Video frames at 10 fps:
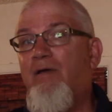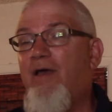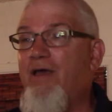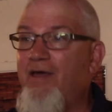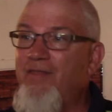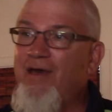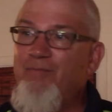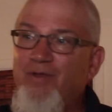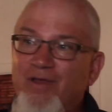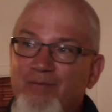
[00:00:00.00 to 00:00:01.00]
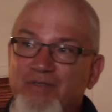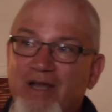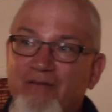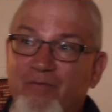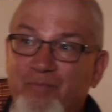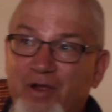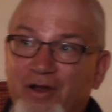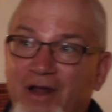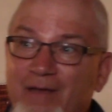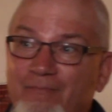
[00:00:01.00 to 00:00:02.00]
And, and, that becomes kind of a
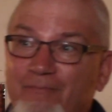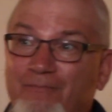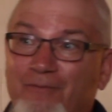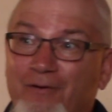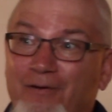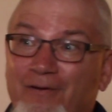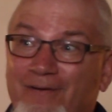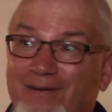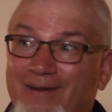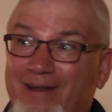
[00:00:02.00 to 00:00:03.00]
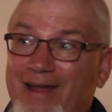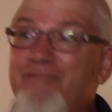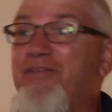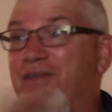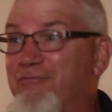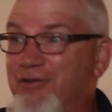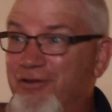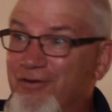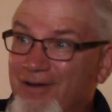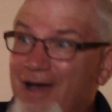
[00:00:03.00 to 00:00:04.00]
paradigm for everything we
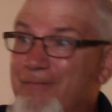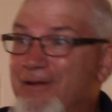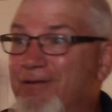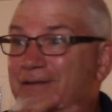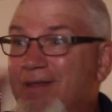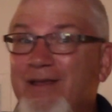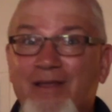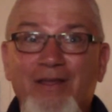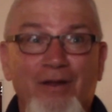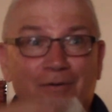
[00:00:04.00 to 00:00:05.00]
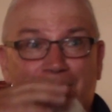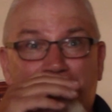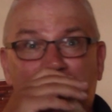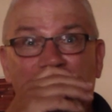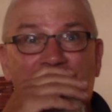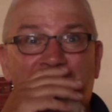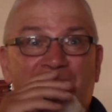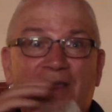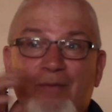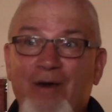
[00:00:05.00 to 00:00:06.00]
do. Yeah. You know, when, when we
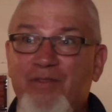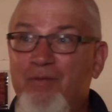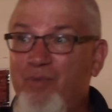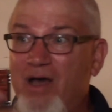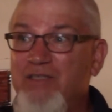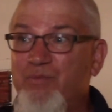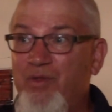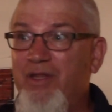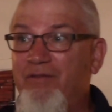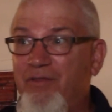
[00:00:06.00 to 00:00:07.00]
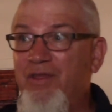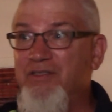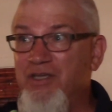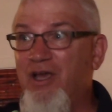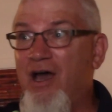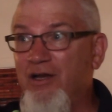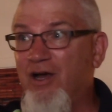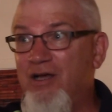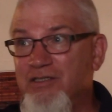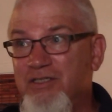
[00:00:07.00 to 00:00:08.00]
think about the impossibility of the things that God
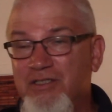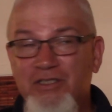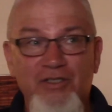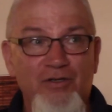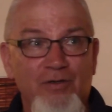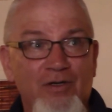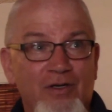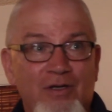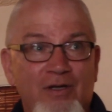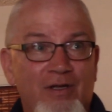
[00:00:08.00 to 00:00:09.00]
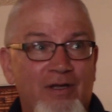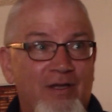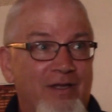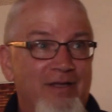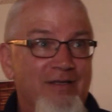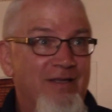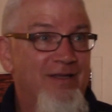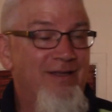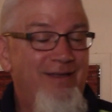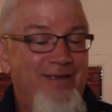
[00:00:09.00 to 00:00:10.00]
calls us to do, it,